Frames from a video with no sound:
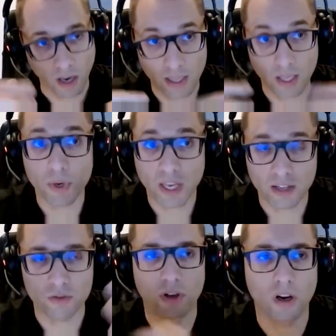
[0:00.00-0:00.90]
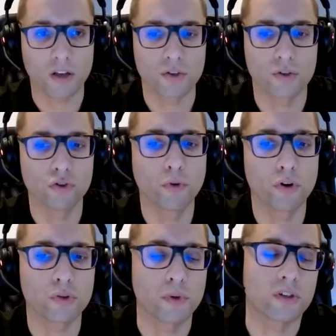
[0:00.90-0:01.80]
And then we get to the last 2
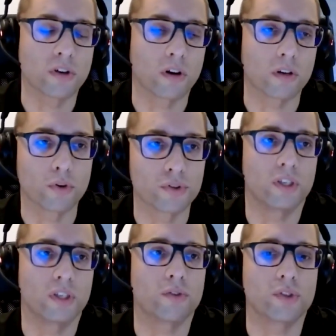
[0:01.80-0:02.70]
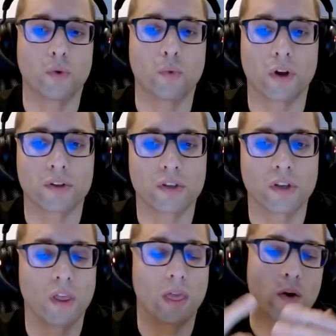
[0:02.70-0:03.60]
modes, which are the most interesting
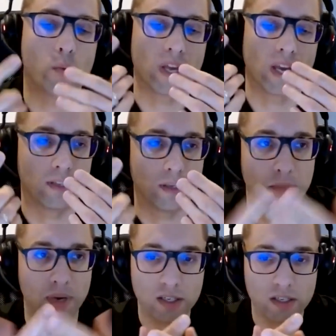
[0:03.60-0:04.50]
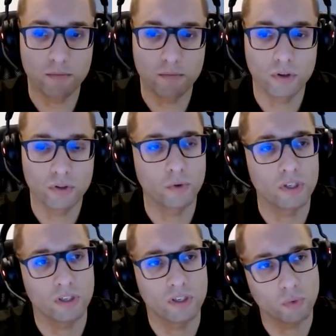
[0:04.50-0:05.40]
ones. We have the basic mode,
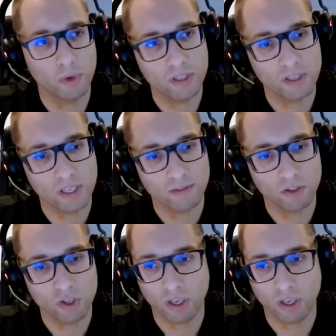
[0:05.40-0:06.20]
which is 27